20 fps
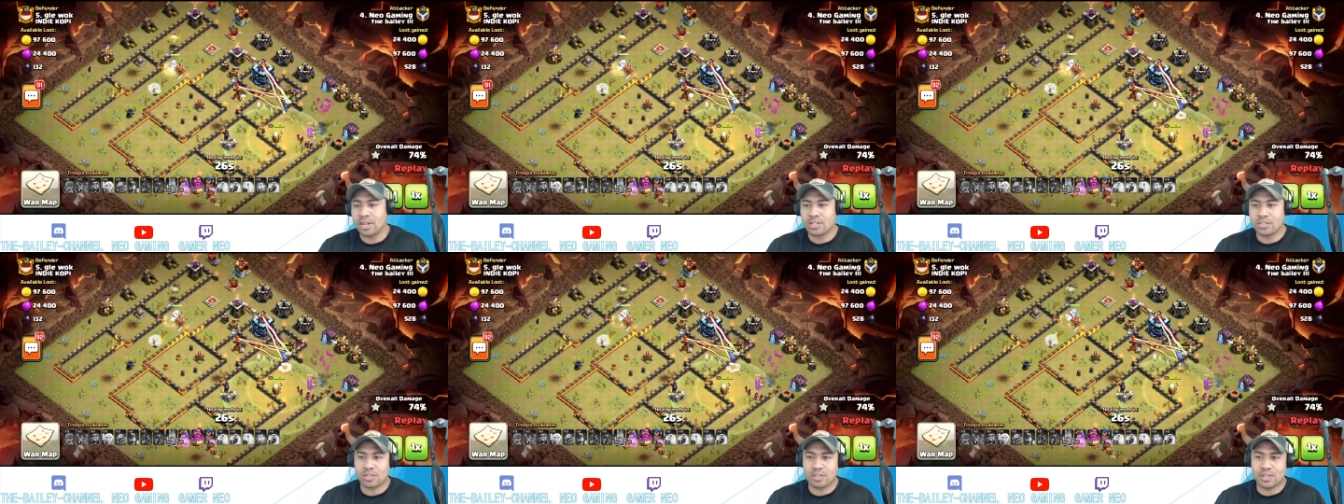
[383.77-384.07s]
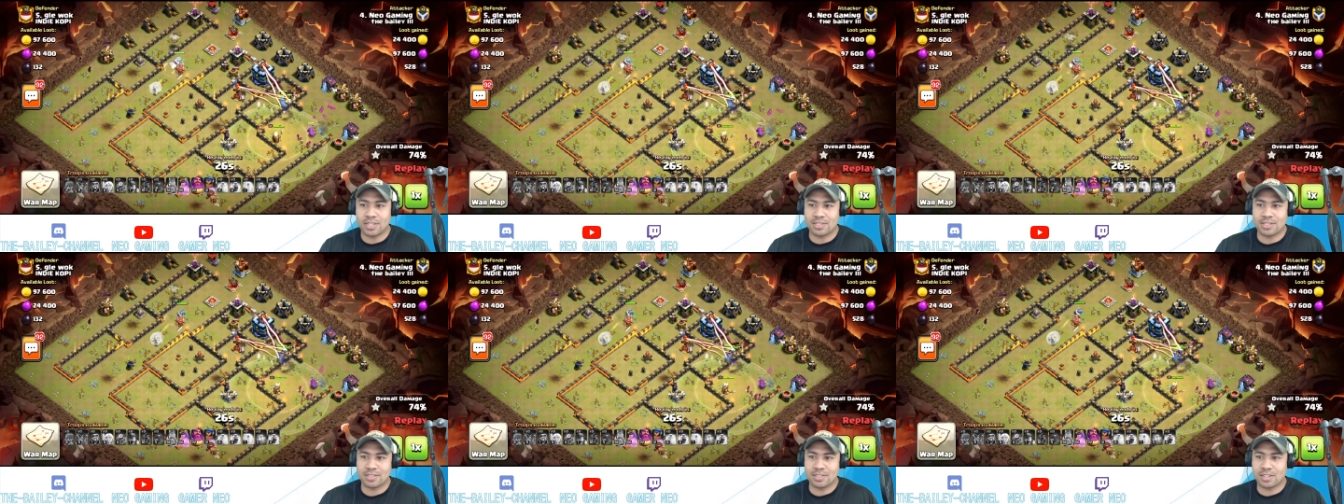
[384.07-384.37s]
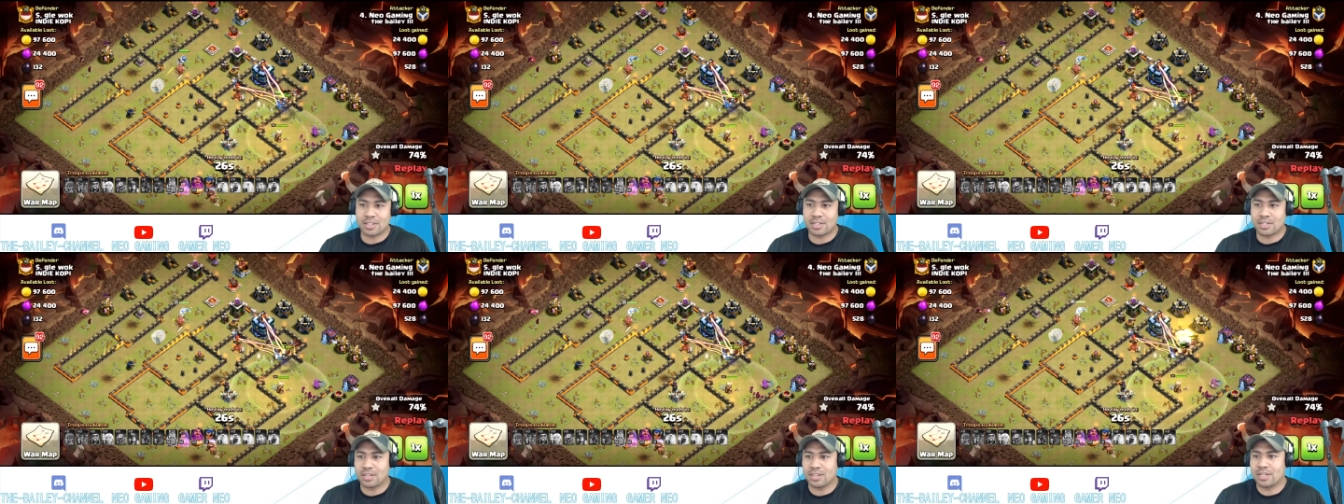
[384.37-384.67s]
So this is a
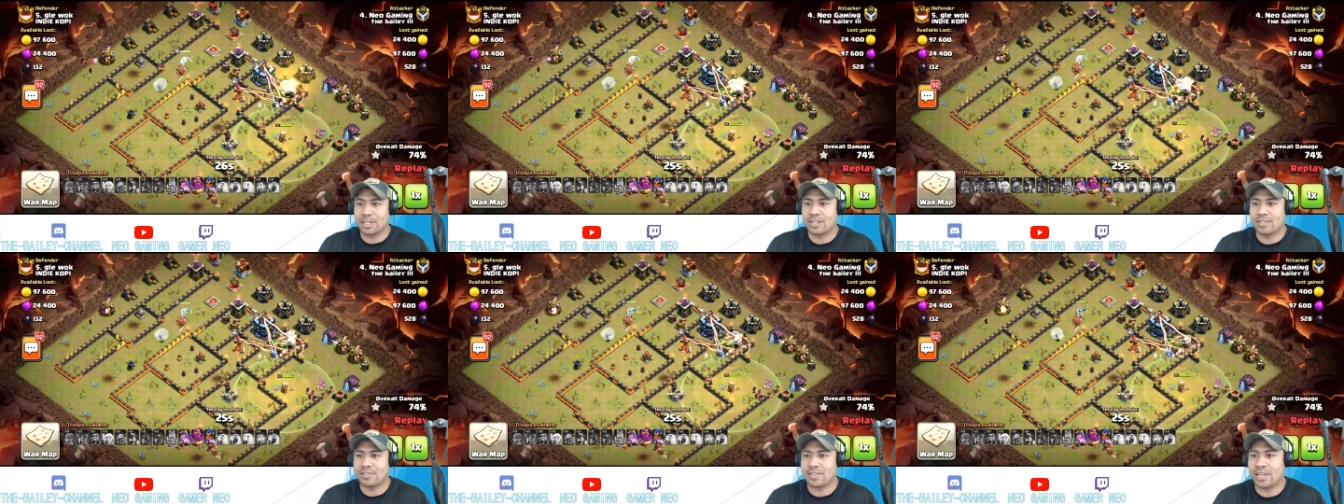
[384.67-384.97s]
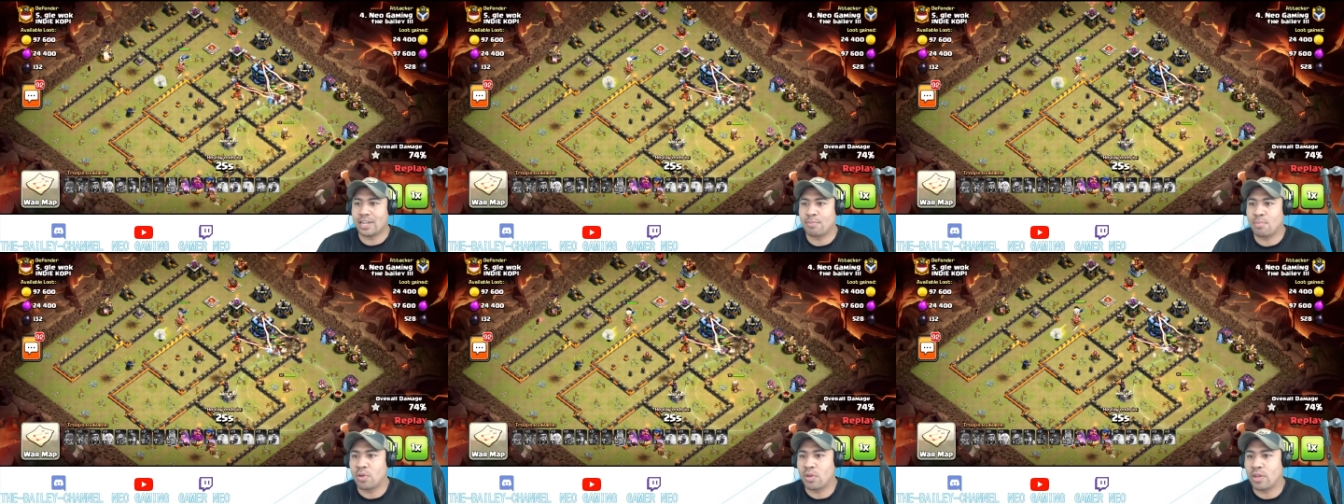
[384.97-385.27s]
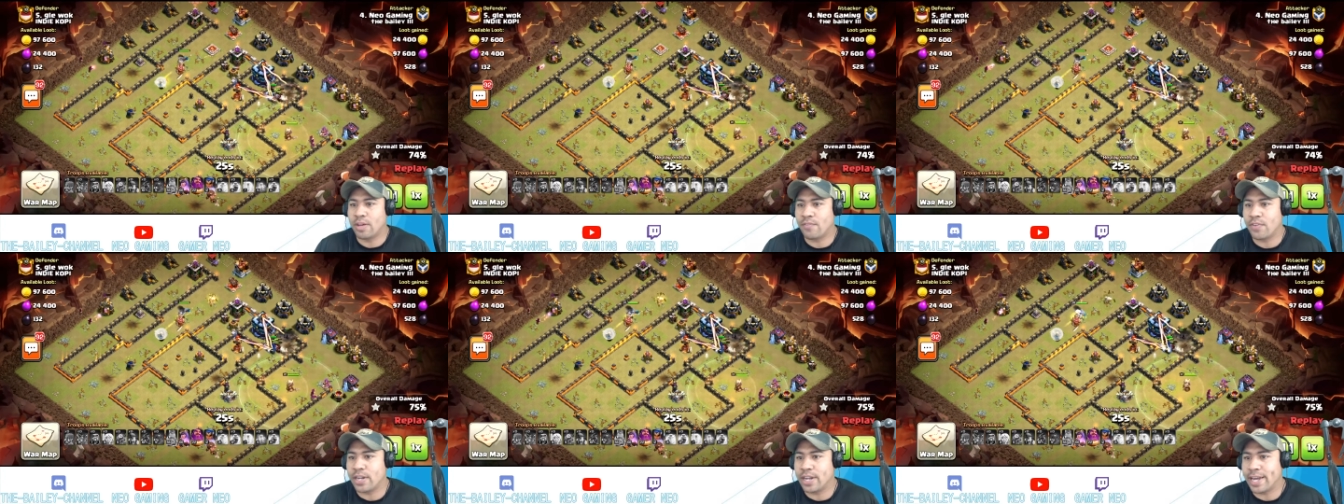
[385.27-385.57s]
good example
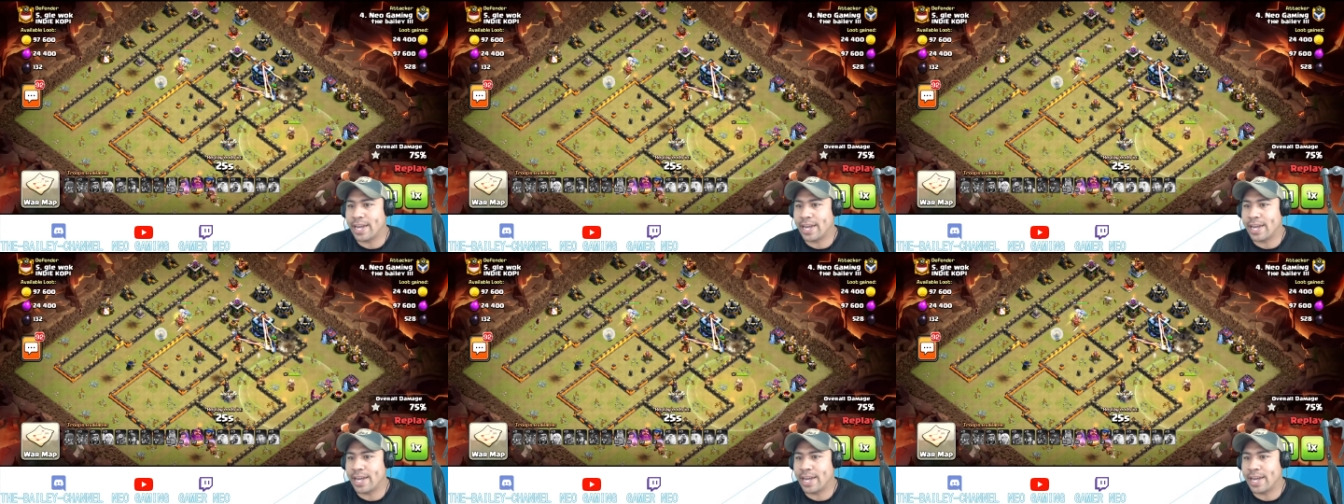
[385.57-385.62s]
of an